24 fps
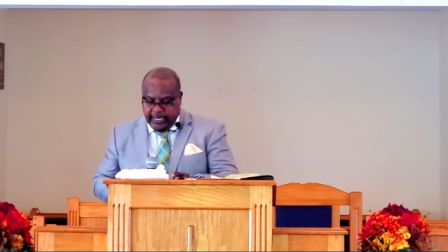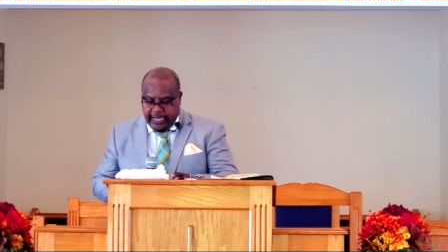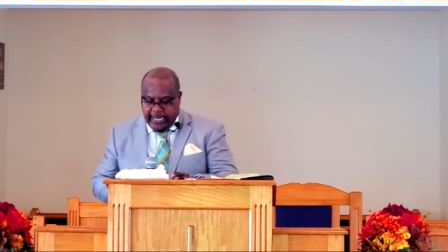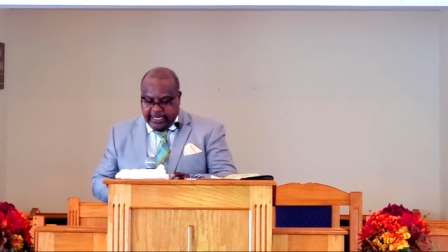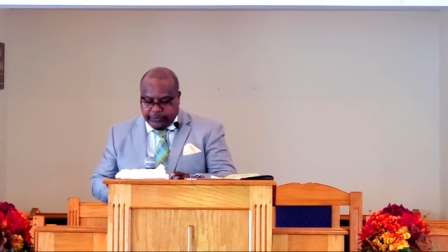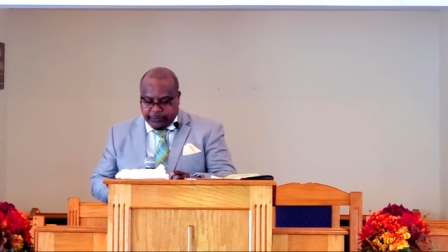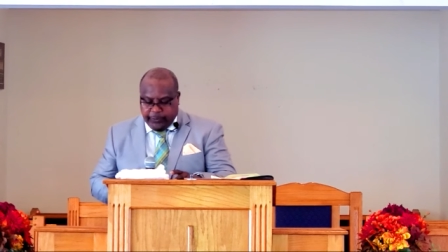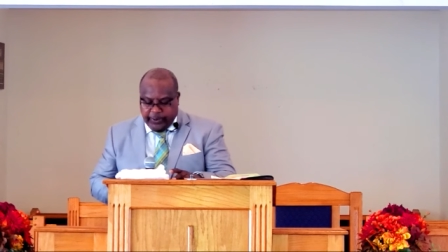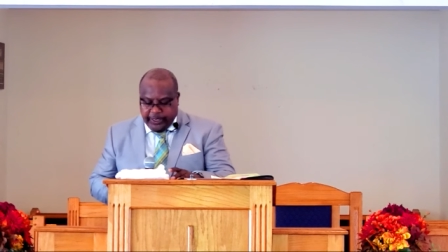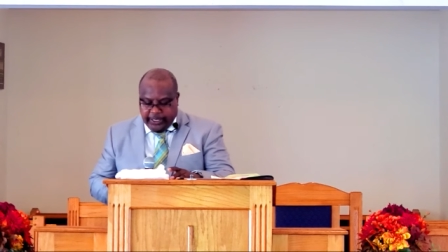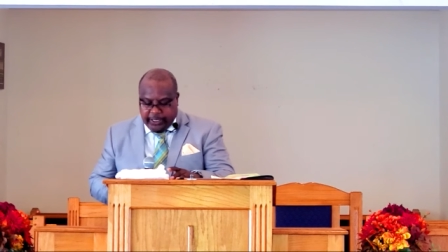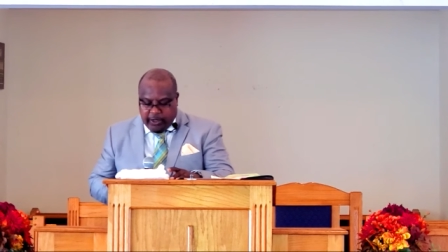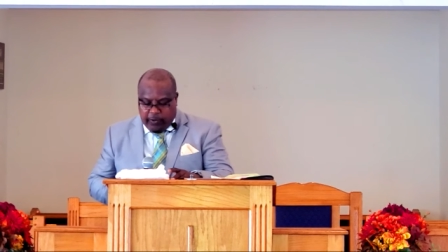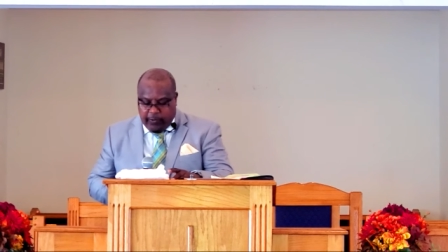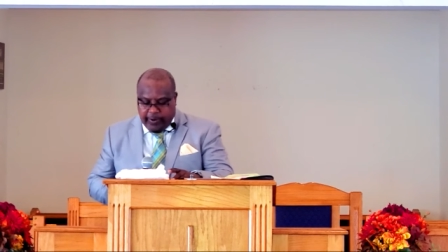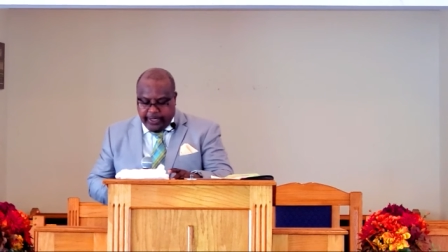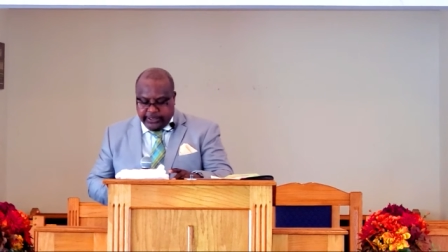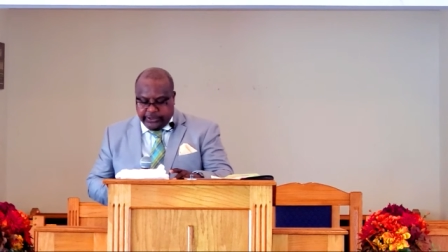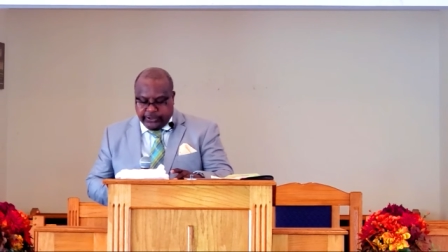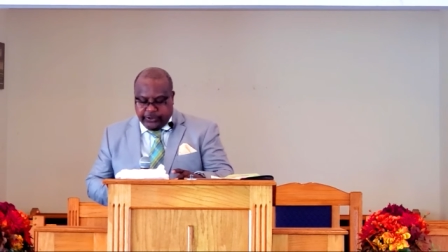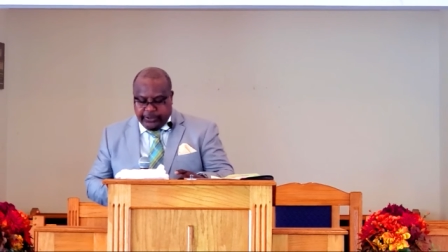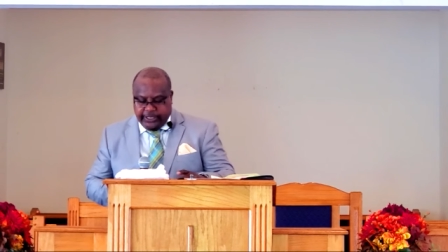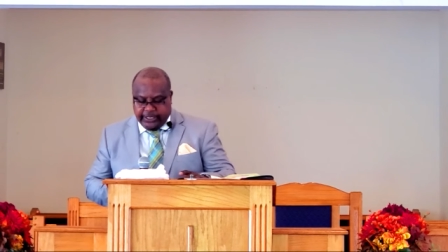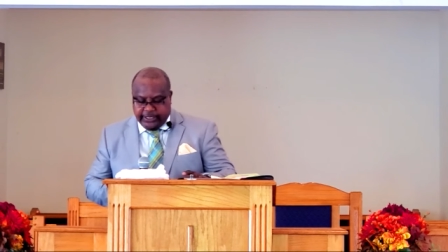as we go
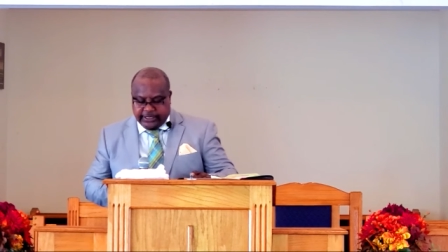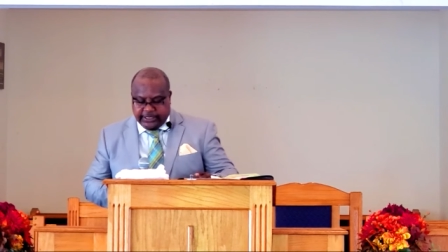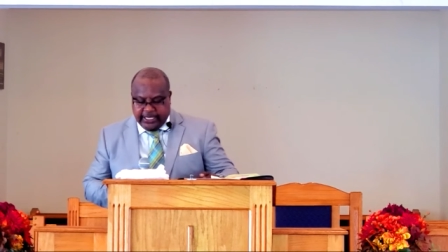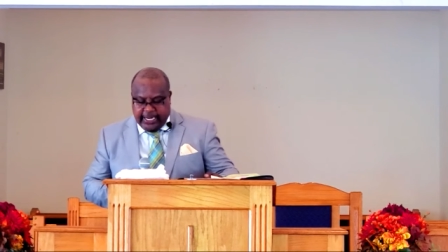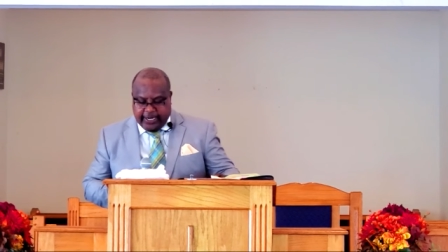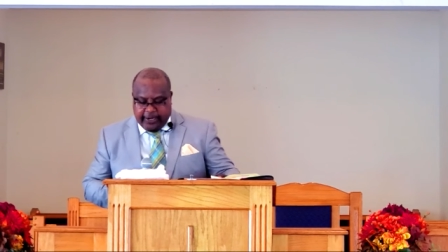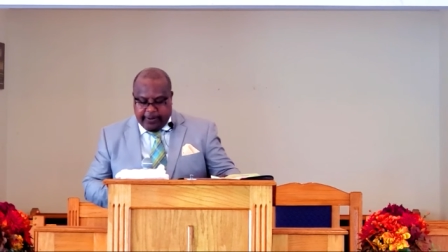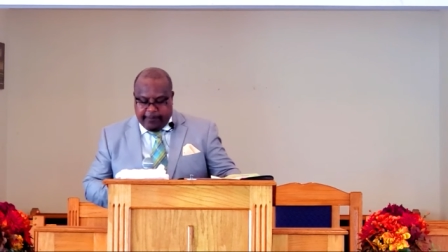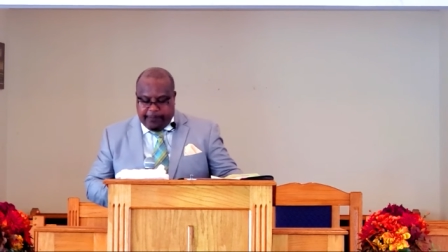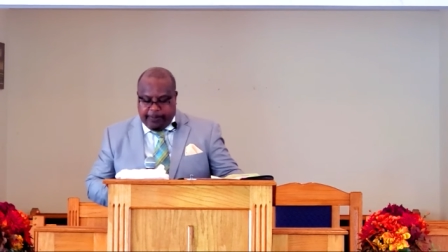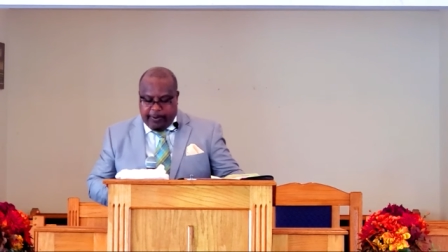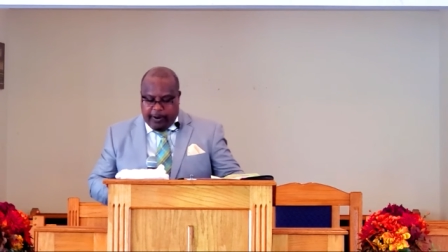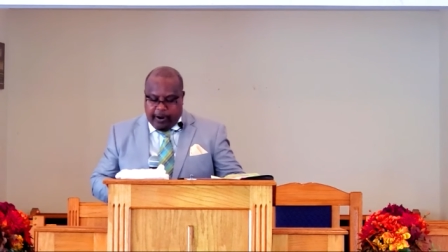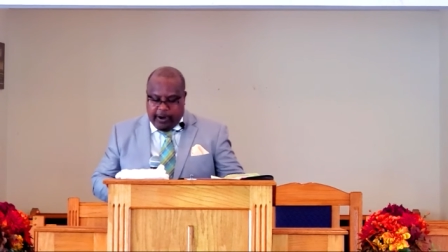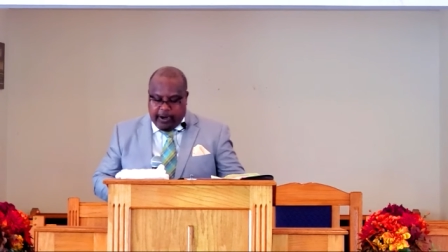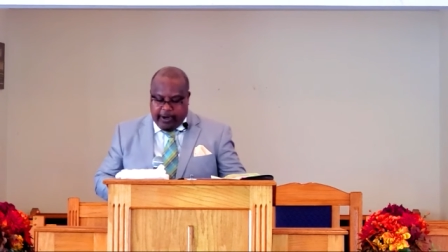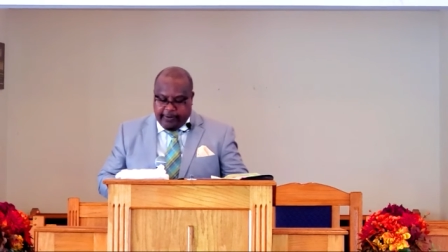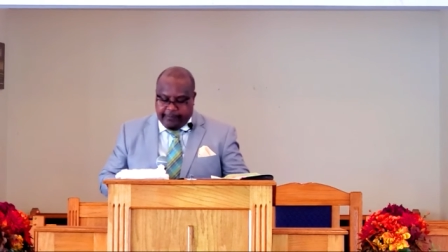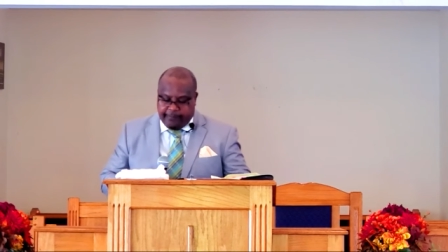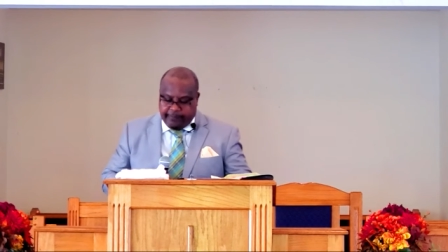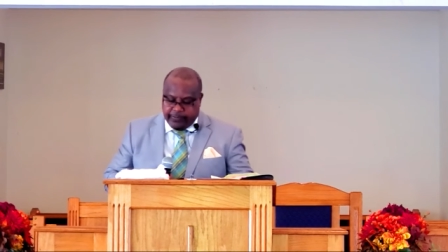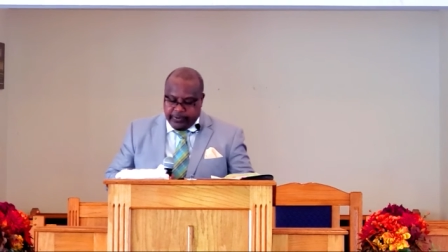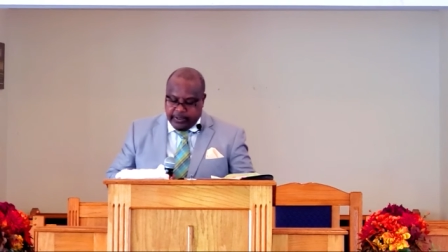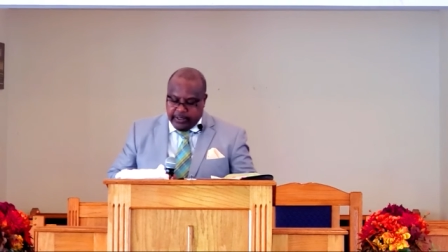into this second
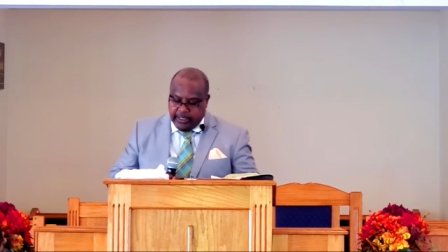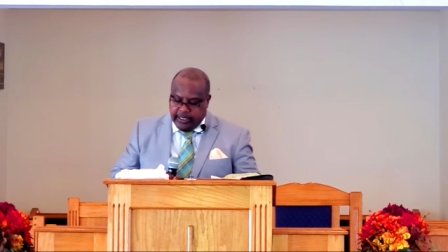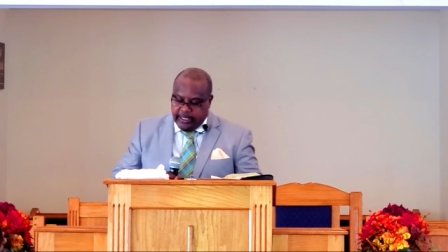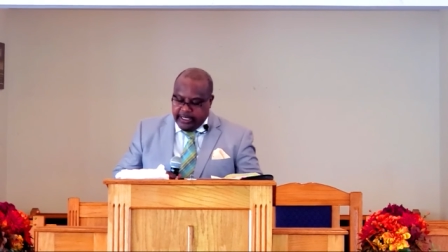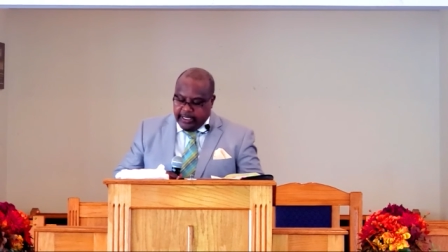part,